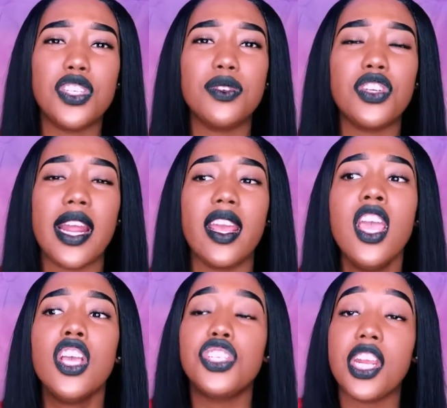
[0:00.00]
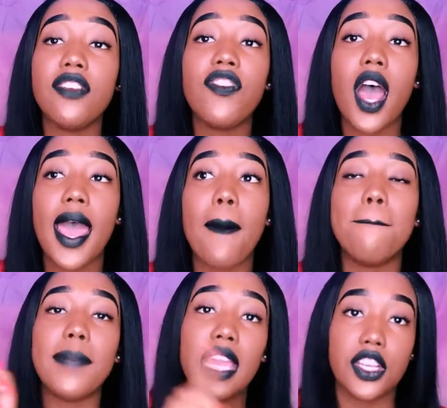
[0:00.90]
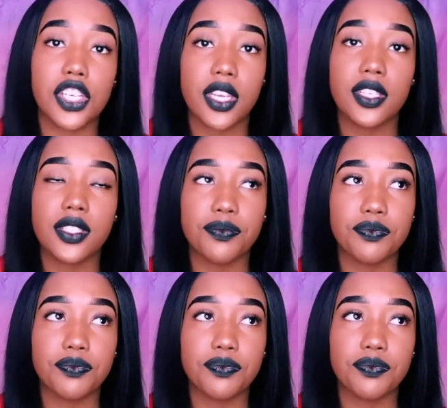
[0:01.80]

She fought Peaches